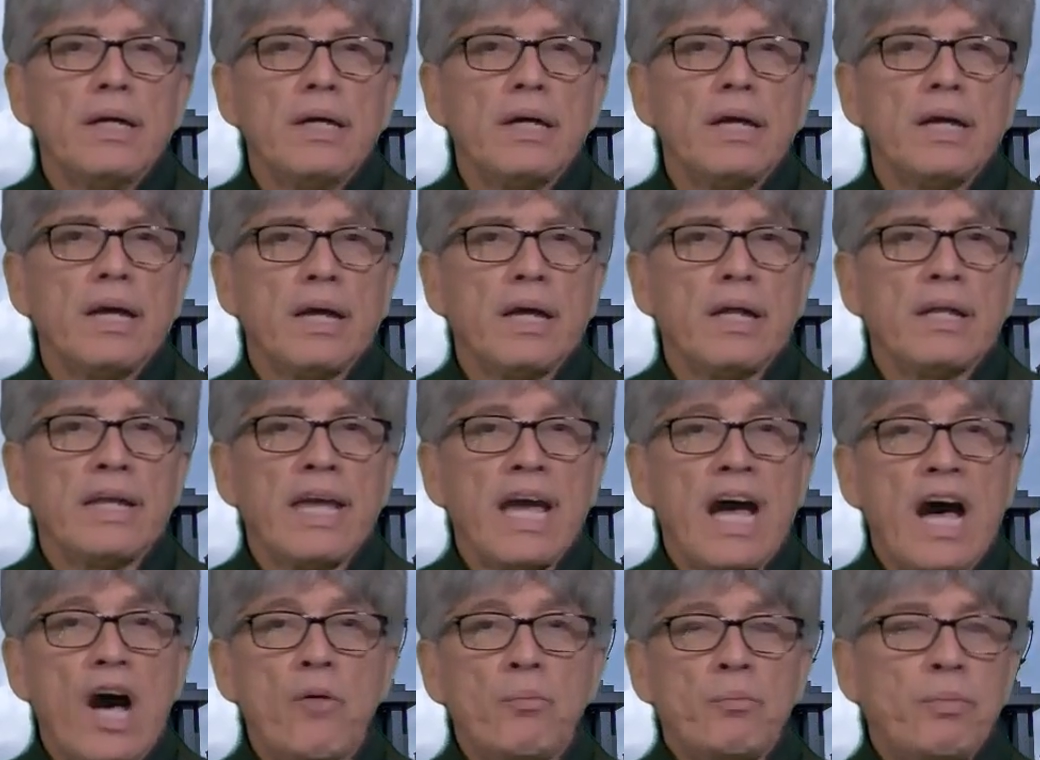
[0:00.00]

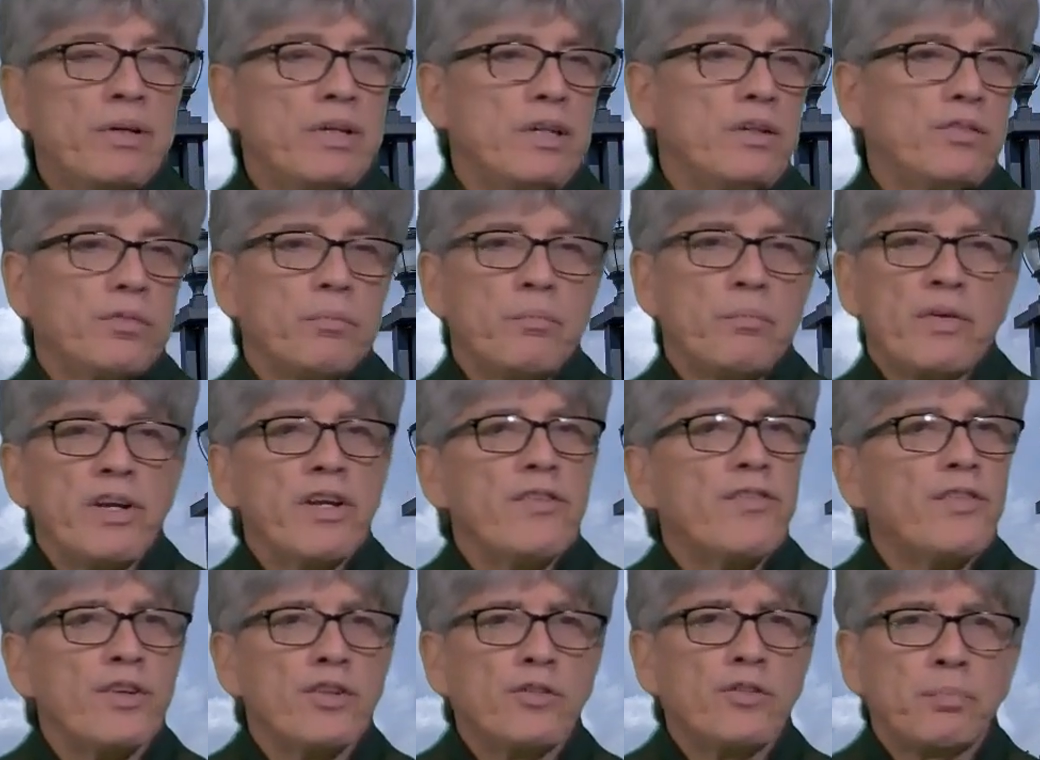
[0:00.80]
The output is
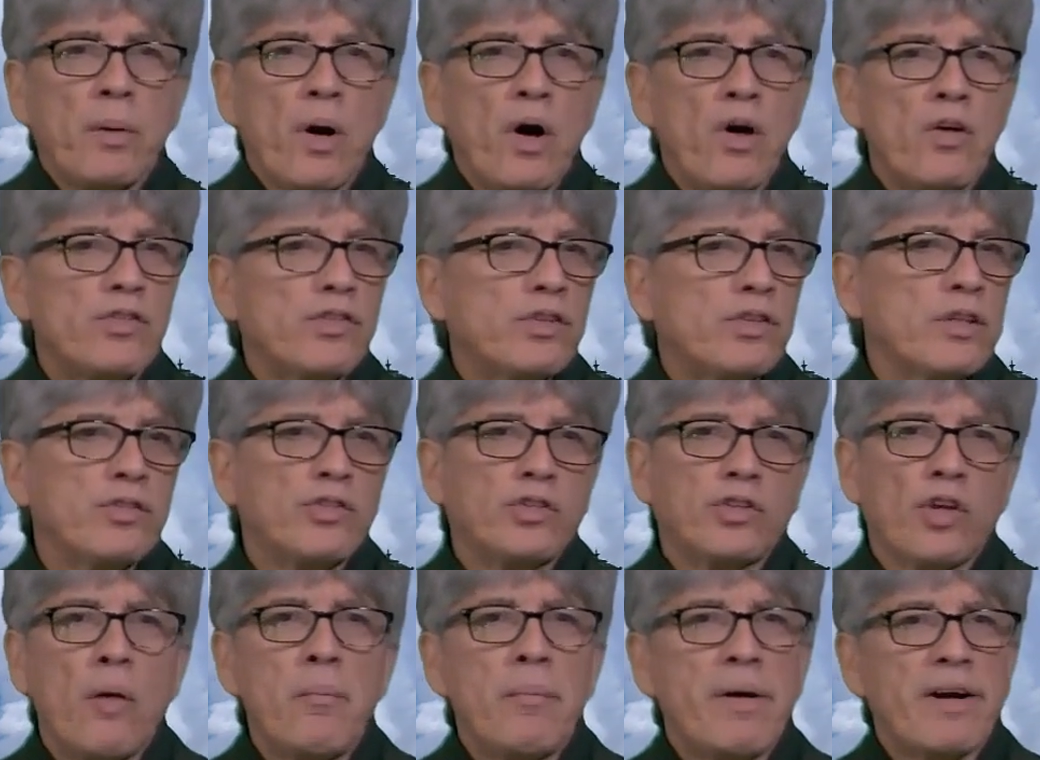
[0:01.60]
brief
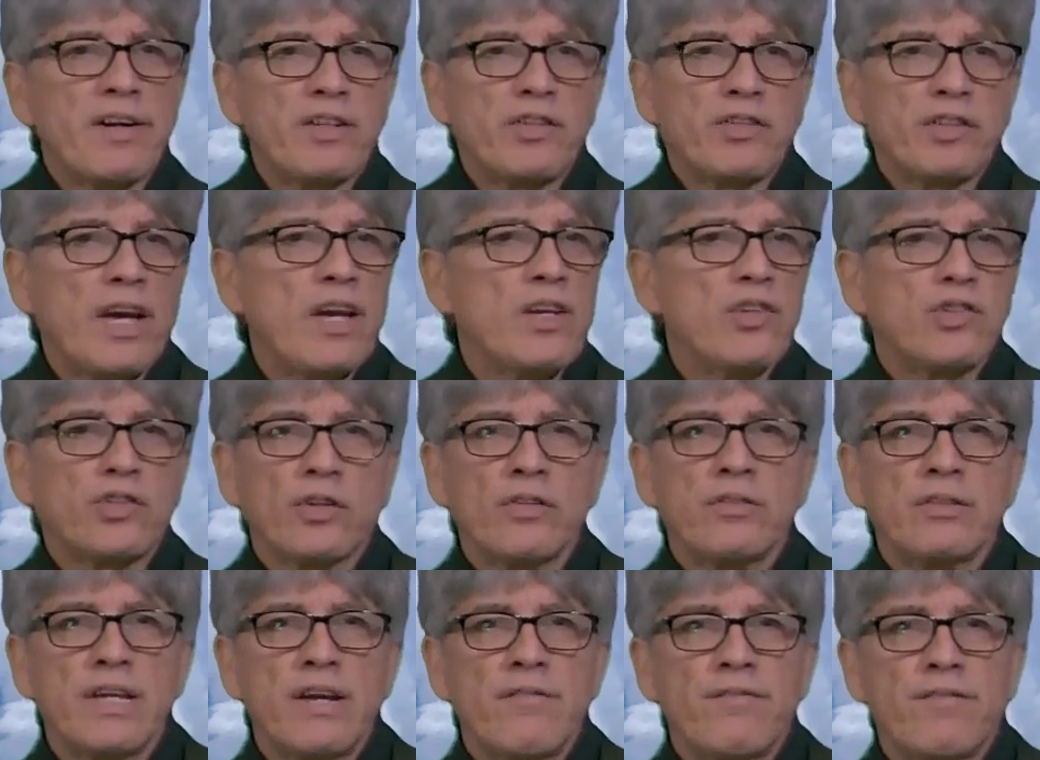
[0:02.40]
responses,
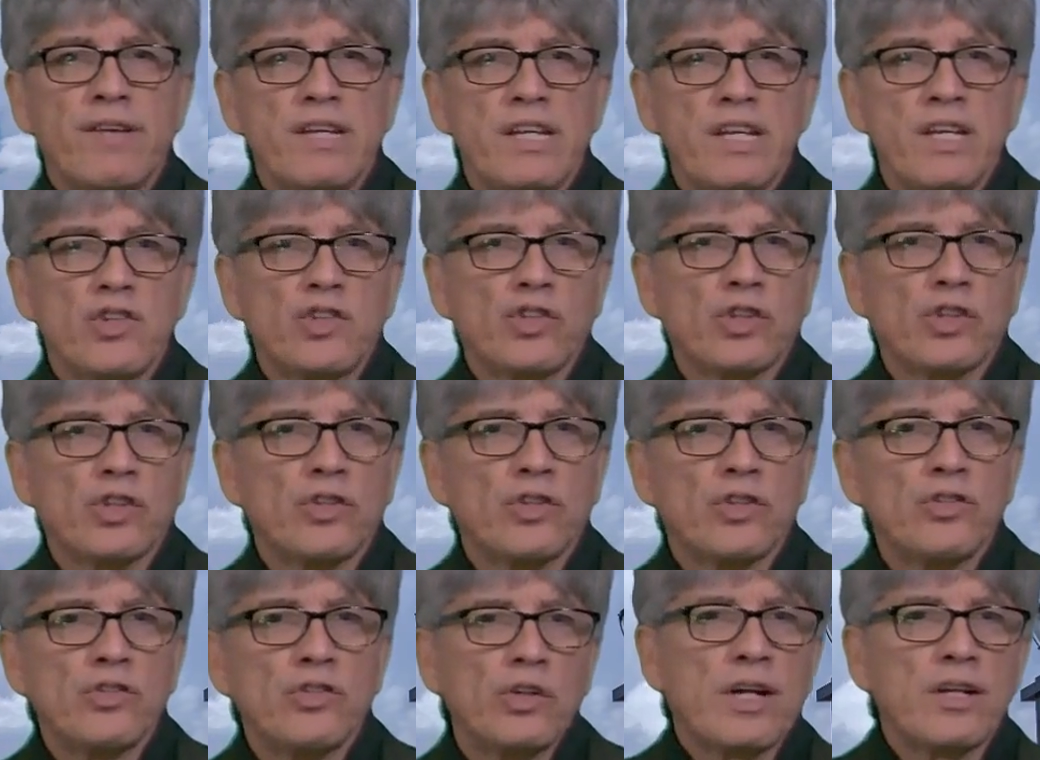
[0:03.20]
summarization, definition.
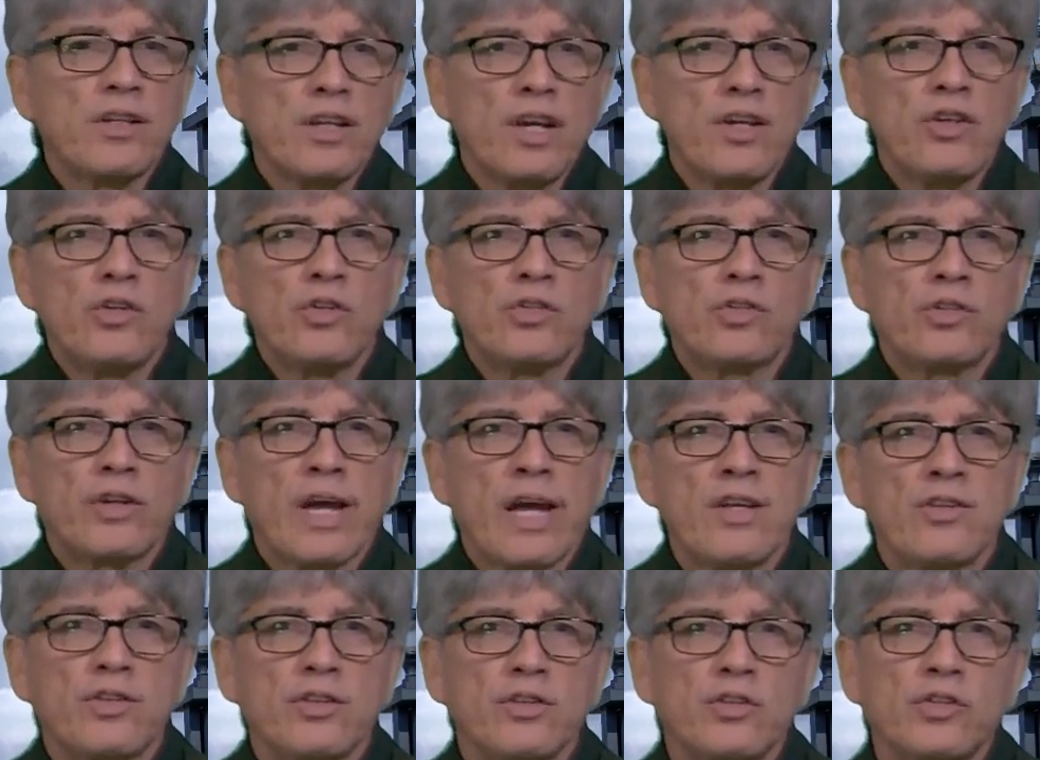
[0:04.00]
Those are the use
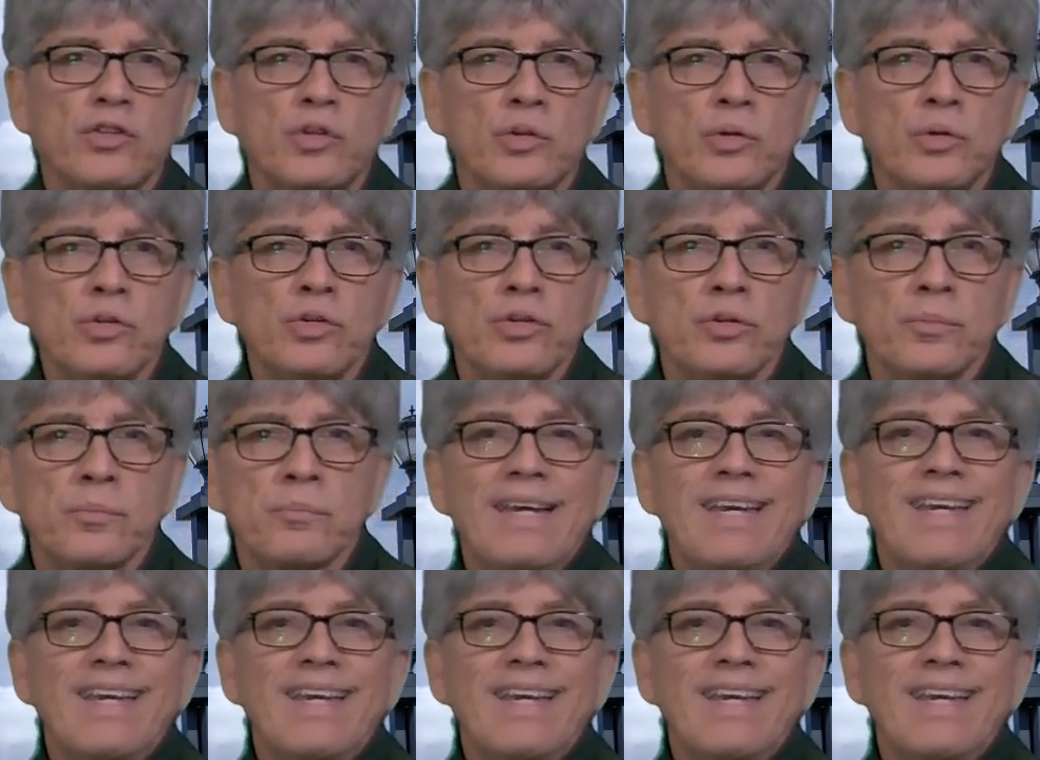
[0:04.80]
cases too.